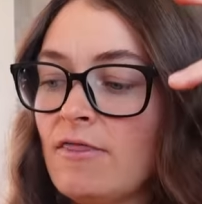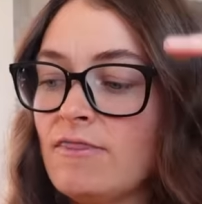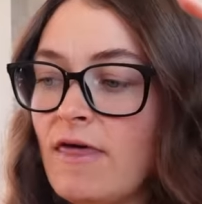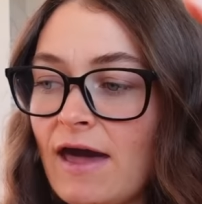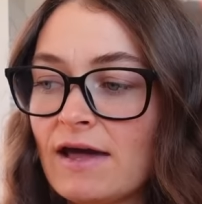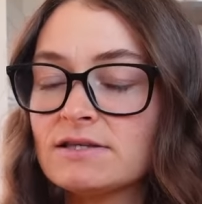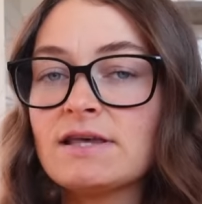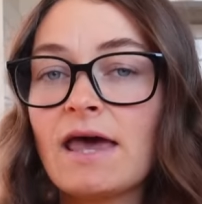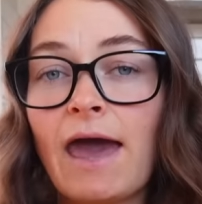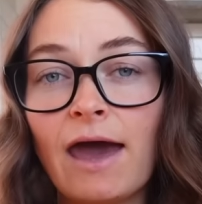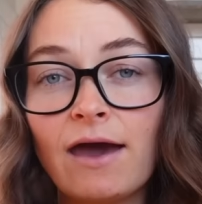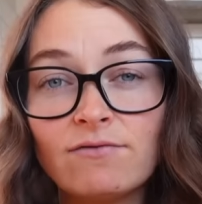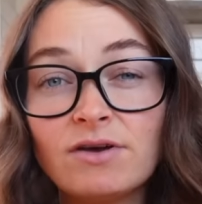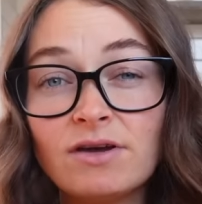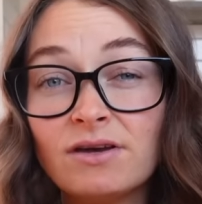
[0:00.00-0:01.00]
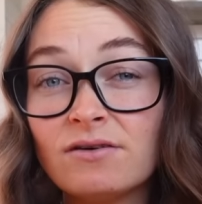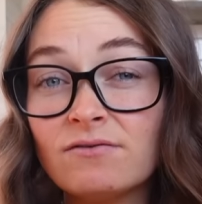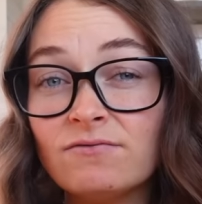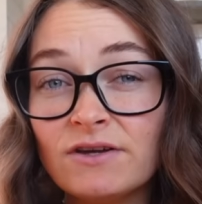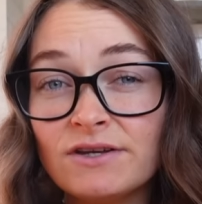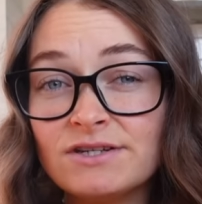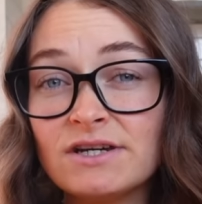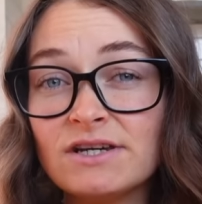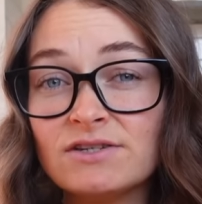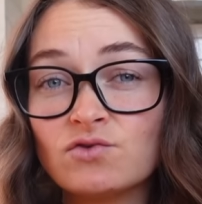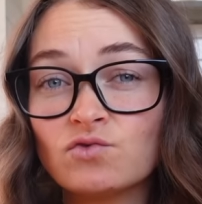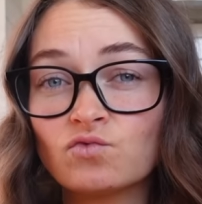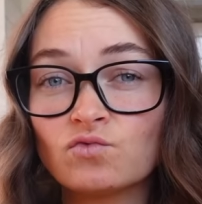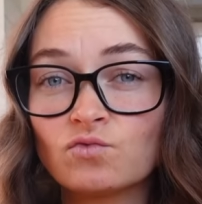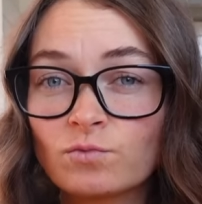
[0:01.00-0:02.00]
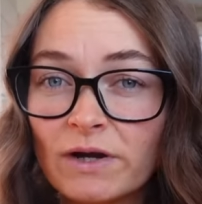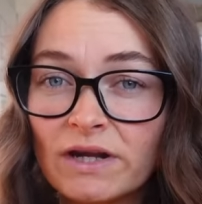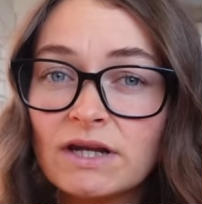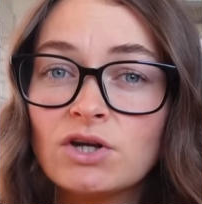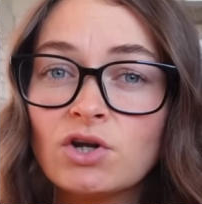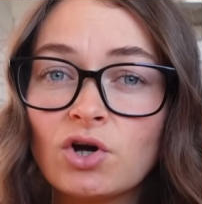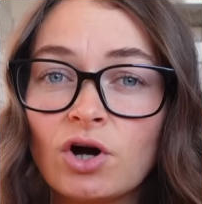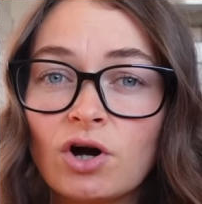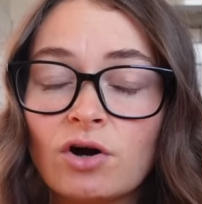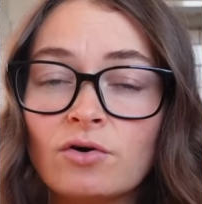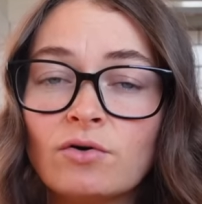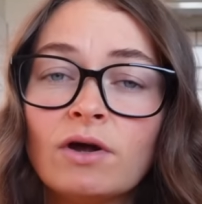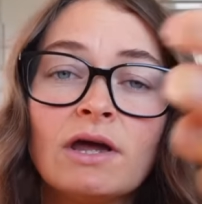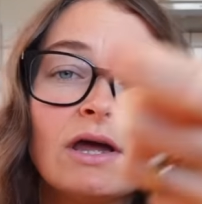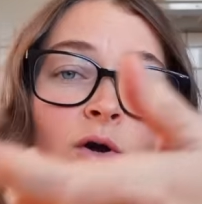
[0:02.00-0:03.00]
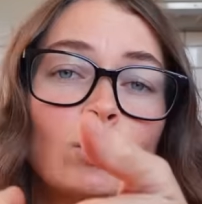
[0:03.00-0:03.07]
that's having veggies ready to go.